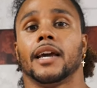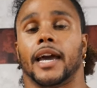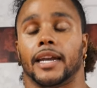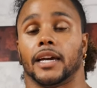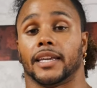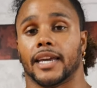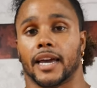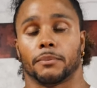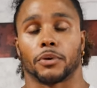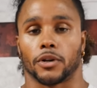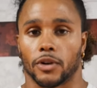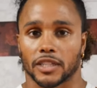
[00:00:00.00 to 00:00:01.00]
and again,
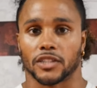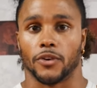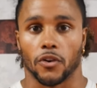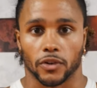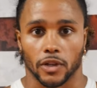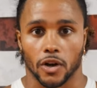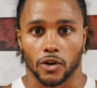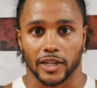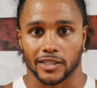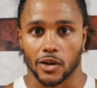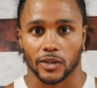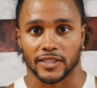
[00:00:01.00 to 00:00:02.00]
progressive overload
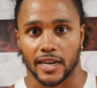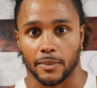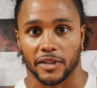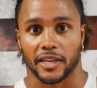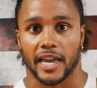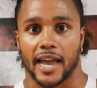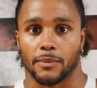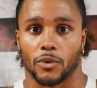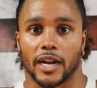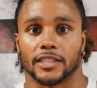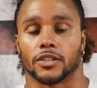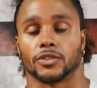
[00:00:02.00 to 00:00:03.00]
is always the name of the game,
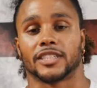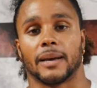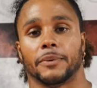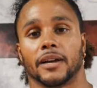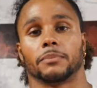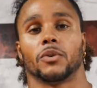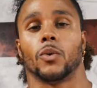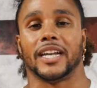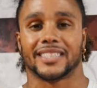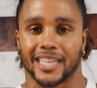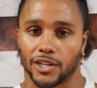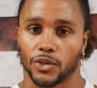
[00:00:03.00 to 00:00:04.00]
right? So stepping up the
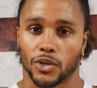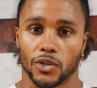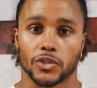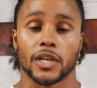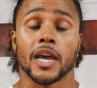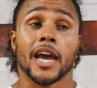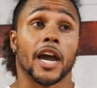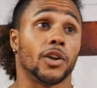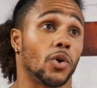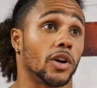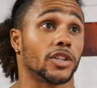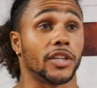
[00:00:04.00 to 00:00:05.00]
weights that you use in
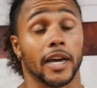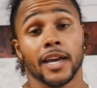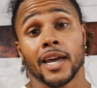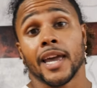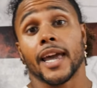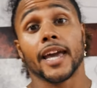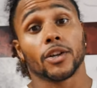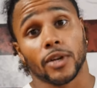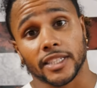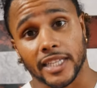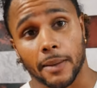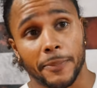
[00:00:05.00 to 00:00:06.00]
order to
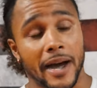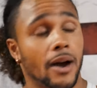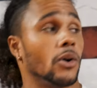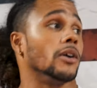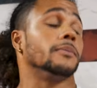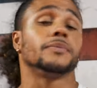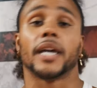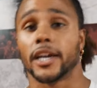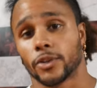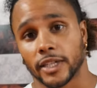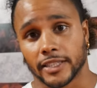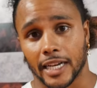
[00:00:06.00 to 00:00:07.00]
increase that power,
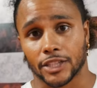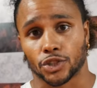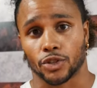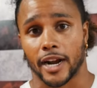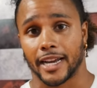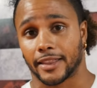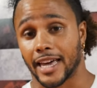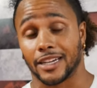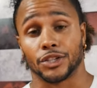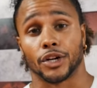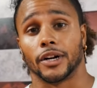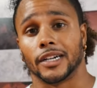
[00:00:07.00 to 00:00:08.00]
increase that strength, that
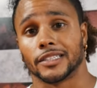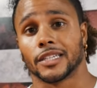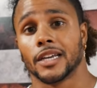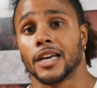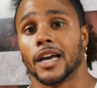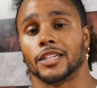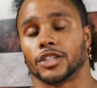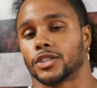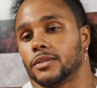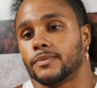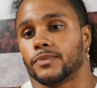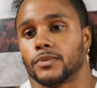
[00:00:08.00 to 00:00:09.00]
endurance, and
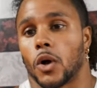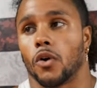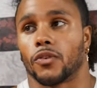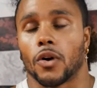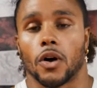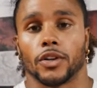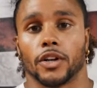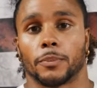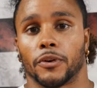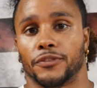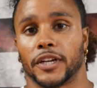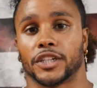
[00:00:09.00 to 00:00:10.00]
just overall your
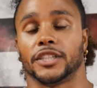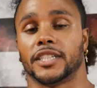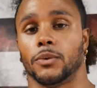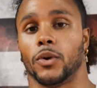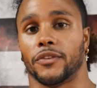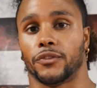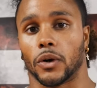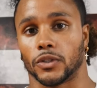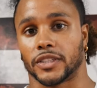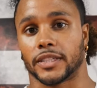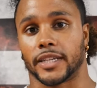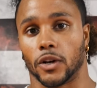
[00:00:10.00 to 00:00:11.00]
proficiency with
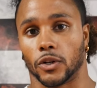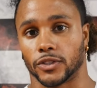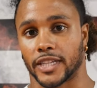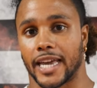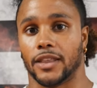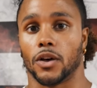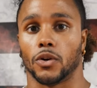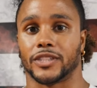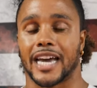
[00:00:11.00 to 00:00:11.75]
those skills and those